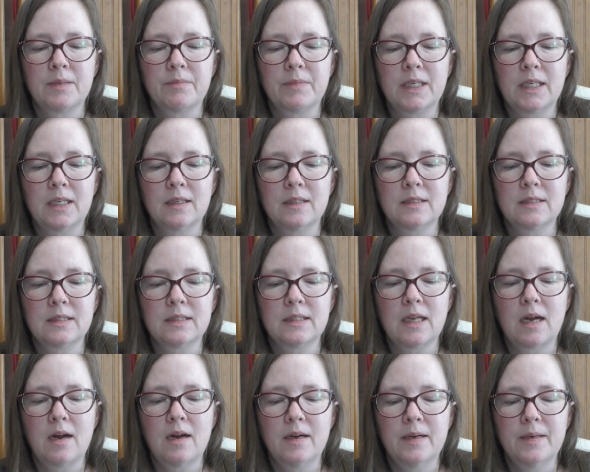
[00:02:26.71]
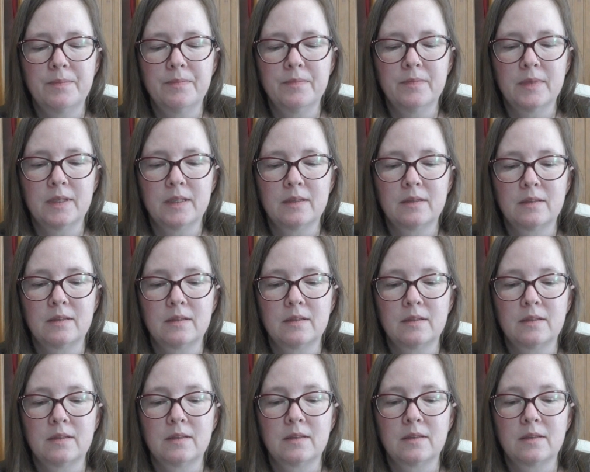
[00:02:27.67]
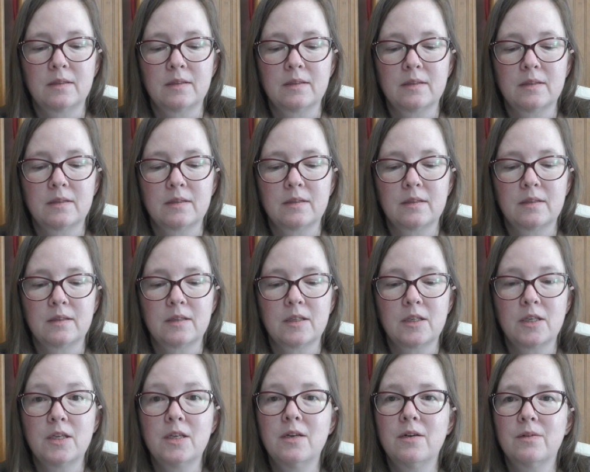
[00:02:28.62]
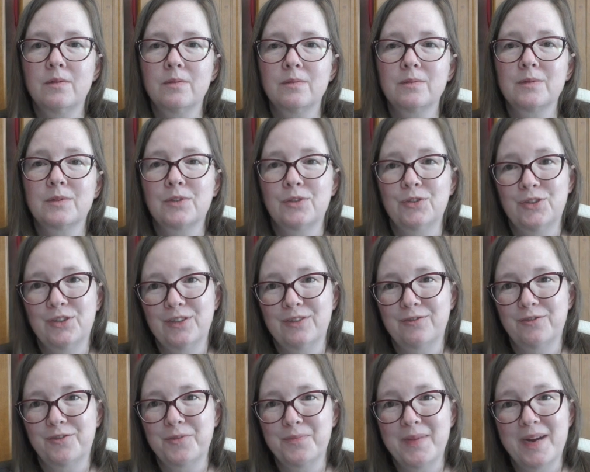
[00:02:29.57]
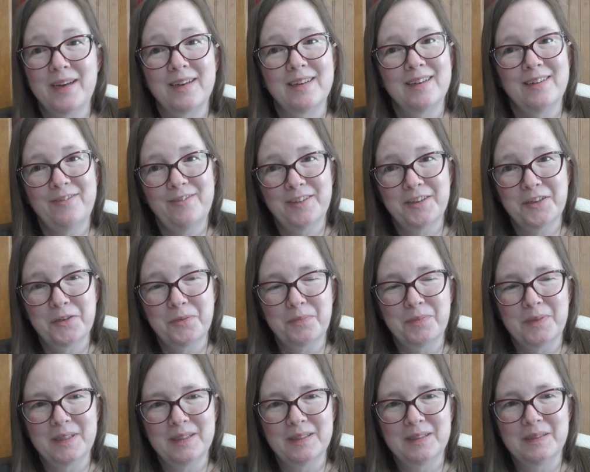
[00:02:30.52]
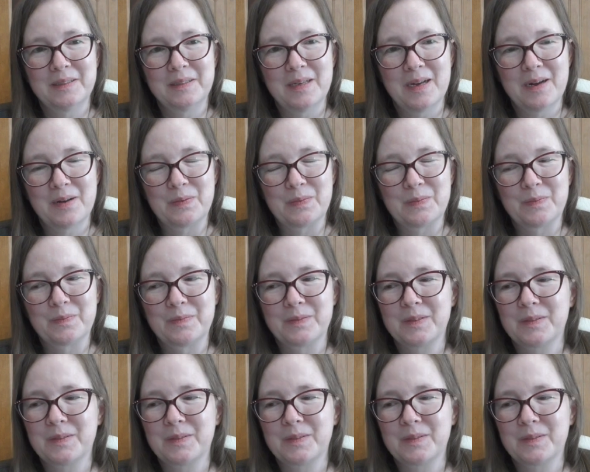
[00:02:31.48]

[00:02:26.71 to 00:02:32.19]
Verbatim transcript: because I'm, you know, searching for Magnifica beads now,